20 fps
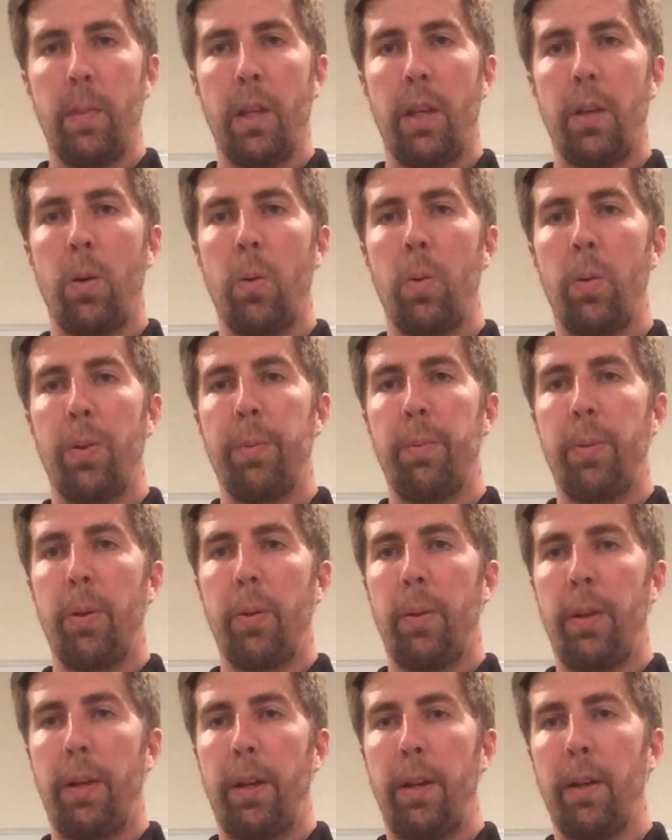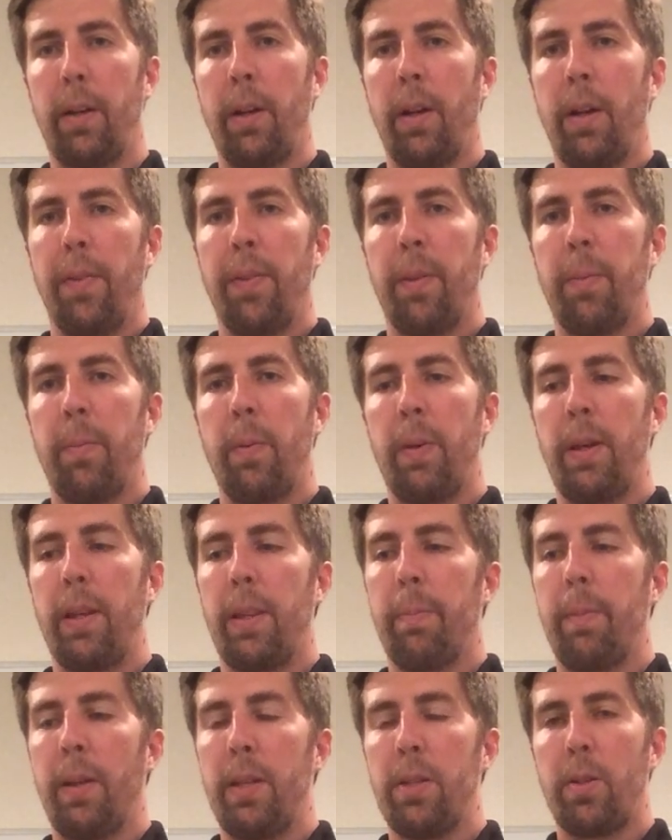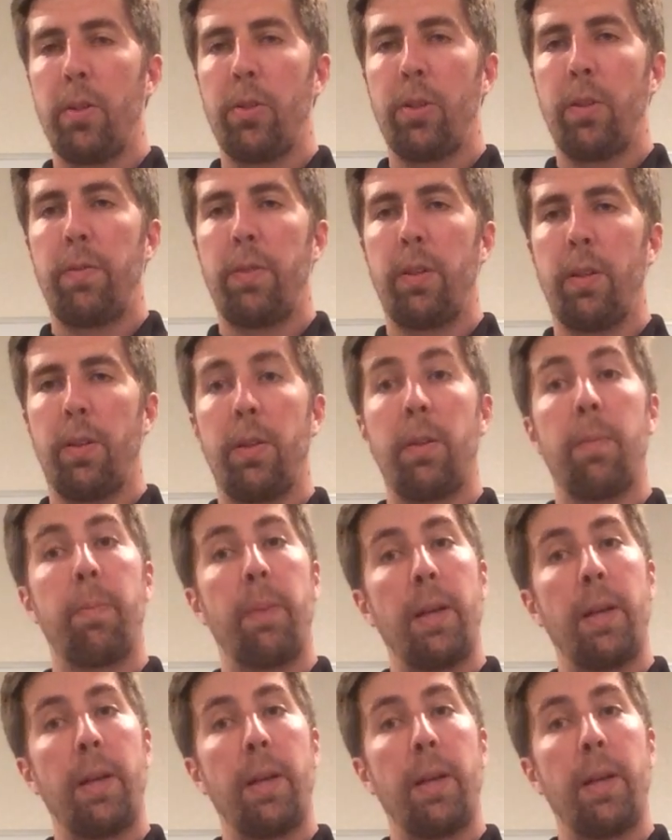and hold the bow there. The pencil should feel